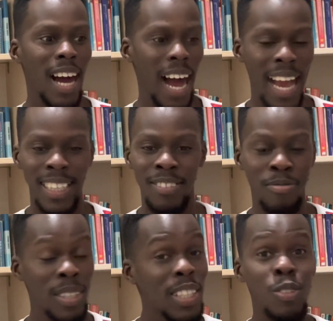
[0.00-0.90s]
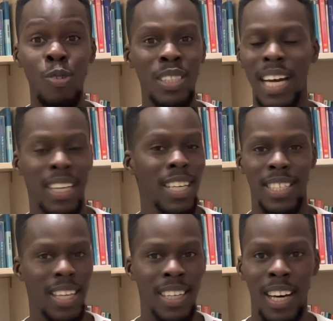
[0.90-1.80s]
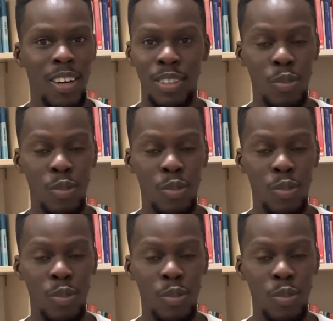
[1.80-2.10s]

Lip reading: I really don't understand how they